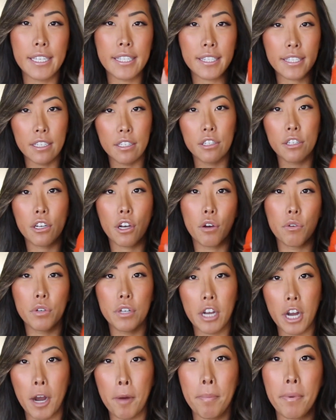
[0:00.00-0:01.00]
silicone
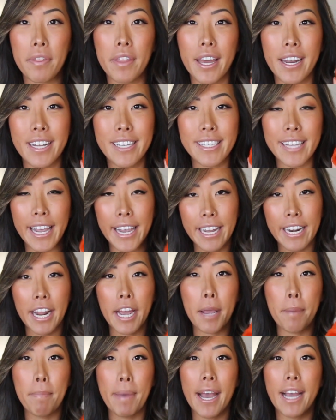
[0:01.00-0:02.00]
cup that is
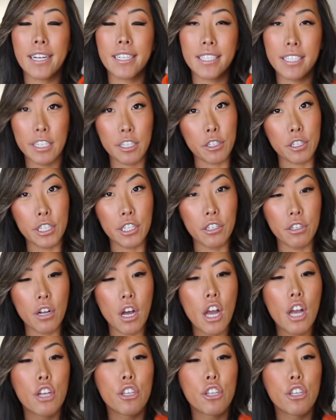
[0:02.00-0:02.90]
antibacterial.